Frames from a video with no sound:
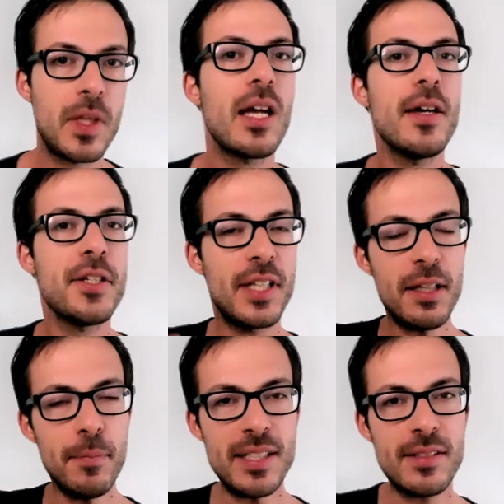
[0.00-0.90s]
So that
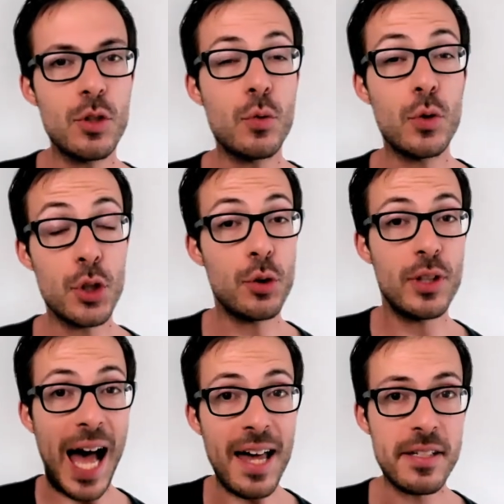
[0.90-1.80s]
means you should
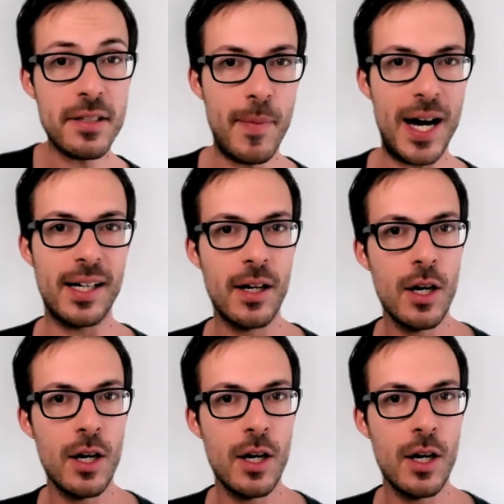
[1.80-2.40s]
ask Mark,